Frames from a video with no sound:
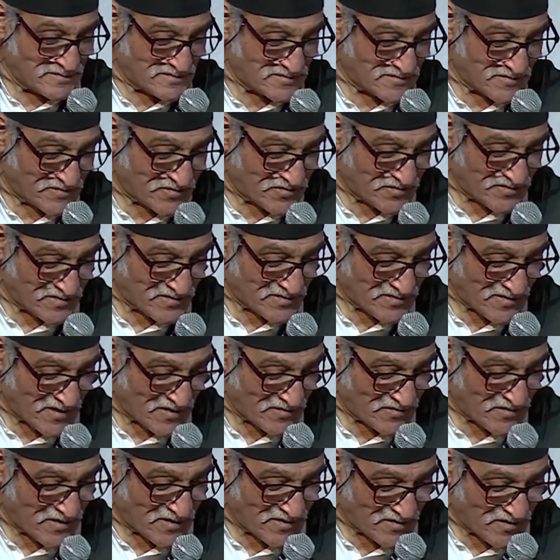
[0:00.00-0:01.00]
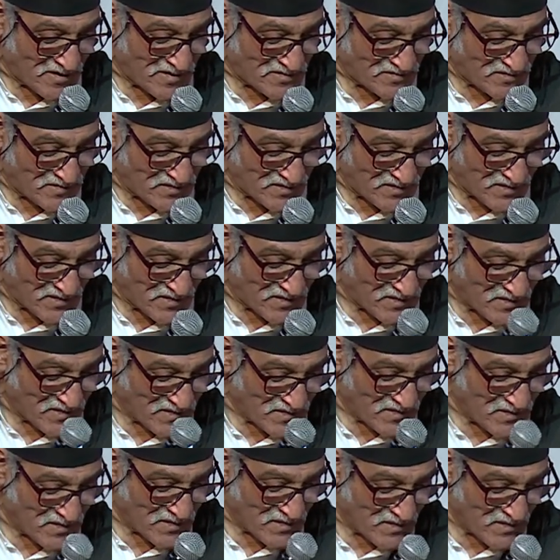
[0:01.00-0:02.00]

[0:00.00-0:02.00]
Yeah, thanks. That's a great lesson in